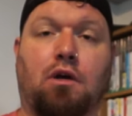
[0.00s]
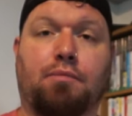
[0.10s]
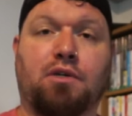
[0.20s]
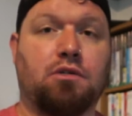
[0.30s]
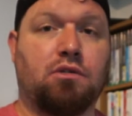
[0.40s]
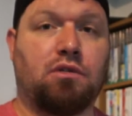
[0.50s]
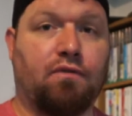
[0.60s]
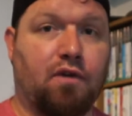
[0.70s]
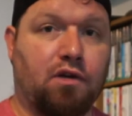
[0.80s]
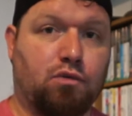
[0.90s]
because it's the
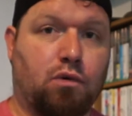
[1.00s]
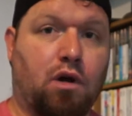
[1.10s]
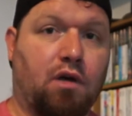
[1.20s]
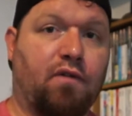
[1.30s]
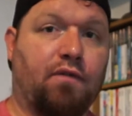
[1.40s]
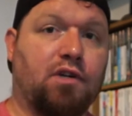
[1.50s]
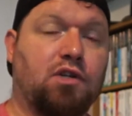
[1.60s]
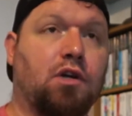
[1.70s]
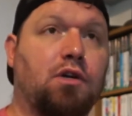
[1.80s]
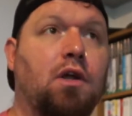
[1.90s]
first one that I've ever
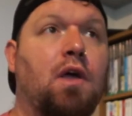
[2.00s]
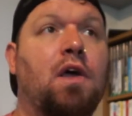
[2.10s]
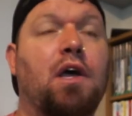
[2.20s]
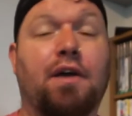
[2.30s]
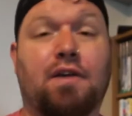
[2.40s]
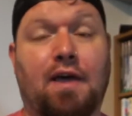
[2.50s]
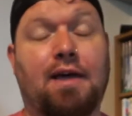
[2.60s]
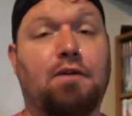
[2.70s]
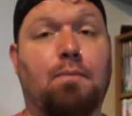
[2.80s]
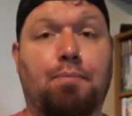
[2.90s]
done.
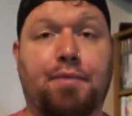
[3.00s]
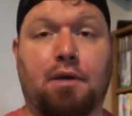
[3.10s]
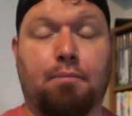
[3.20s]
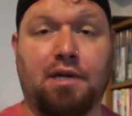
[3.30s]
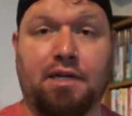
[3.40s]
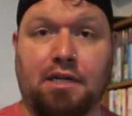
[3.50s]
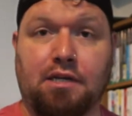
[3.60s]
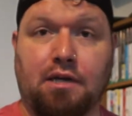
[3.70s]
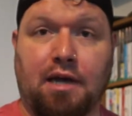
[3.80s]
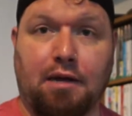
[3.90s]
Again, completely
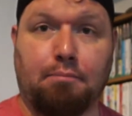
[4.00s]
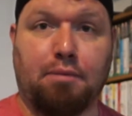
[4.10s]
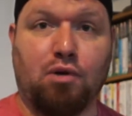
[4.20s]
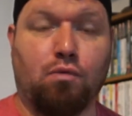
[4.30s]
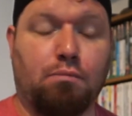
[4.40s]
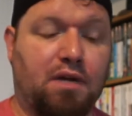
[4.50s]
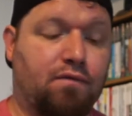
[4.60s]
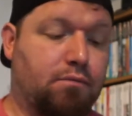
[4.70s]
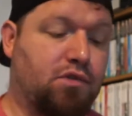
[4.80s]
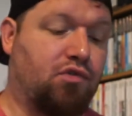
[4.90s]
hand built, made
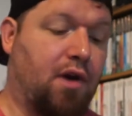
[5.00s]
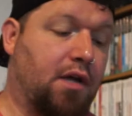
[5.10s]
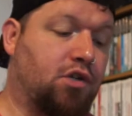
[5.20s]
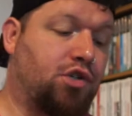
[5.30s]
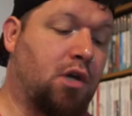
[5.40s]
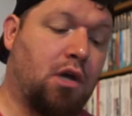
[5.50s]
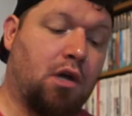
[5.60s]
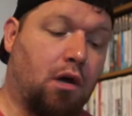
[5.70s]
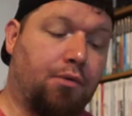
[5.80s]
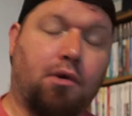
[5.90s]
from scratch.
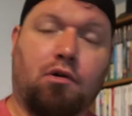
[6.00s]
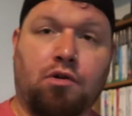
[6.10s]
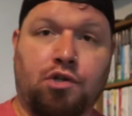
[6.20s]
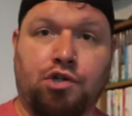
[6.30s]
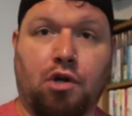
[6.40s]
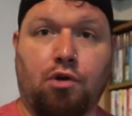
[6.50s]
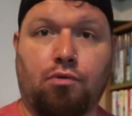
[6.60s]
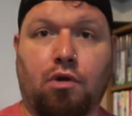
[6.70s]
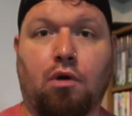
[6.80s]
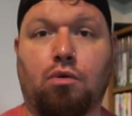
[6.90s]
I'm not going to show
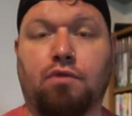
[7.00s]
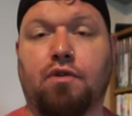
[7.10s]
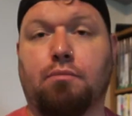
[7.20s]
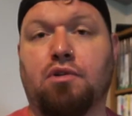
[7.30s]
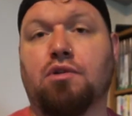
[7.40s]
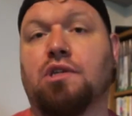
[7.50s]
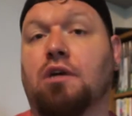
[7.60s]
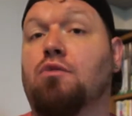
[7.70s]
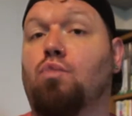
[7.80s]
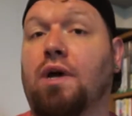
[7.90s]
the whole of it because that
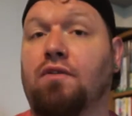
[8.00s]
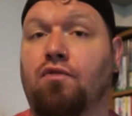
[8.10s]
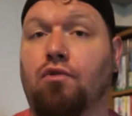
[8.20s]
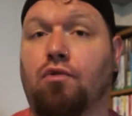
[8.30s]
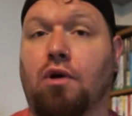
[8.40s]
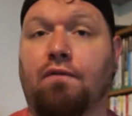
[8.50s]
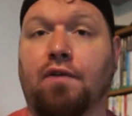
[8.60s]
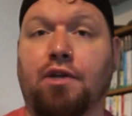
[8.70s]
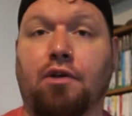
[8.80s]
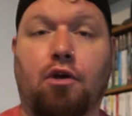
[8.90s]
can wait for a
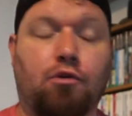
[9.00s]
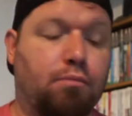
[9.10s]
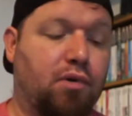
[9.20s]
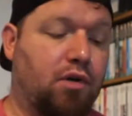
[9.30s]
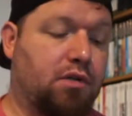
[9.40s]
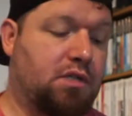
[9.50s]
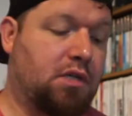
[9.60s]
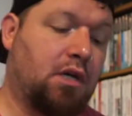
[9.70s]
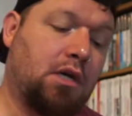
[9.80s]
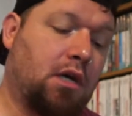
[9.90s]
video, but
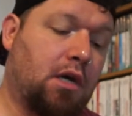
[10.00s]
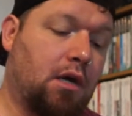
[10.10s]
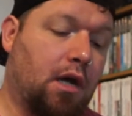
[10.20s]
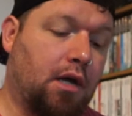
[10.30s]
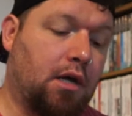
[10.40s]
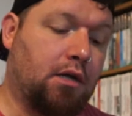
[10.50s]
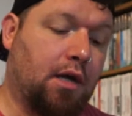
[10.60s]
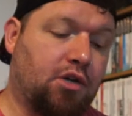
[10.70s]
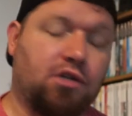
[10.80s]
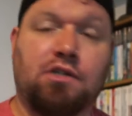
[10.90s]

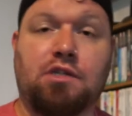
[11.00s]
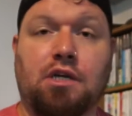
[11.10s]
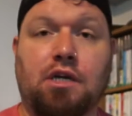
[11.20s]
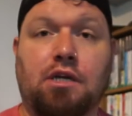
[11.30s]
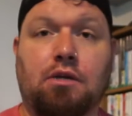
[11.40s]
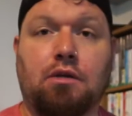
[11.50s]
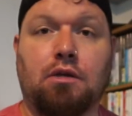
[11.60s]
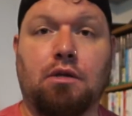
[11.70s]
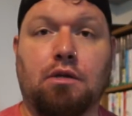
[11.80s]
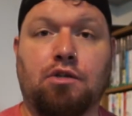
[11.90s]
as you can see
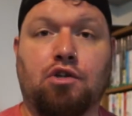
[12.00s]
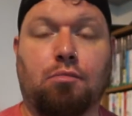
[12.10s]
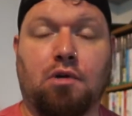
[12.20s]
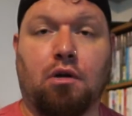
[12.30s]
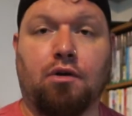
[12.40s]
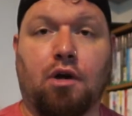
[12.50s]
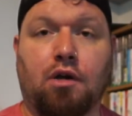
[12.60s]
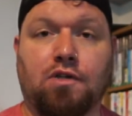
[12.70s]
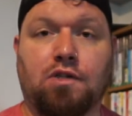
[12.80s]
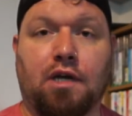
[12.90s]
it's coming along
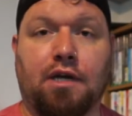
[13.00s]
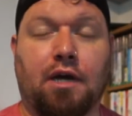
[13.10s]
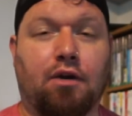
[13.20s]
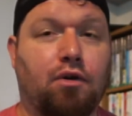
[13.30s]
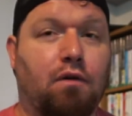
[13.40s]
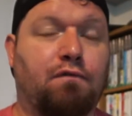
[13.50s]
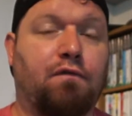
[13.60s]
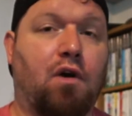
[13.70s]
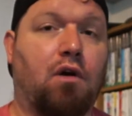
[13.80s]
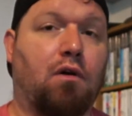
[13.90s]
nicely and I'm not
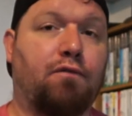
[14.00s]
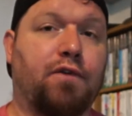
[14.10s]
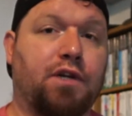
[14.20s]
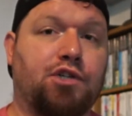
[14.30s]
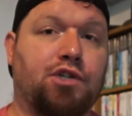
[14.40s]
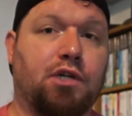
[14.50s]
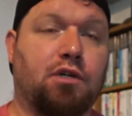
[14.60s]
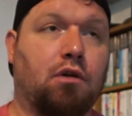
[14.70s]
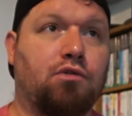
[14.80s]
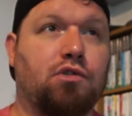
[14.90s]
far off finishing.
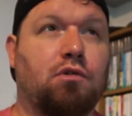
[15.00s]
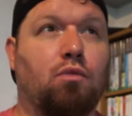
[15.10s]
I've just got to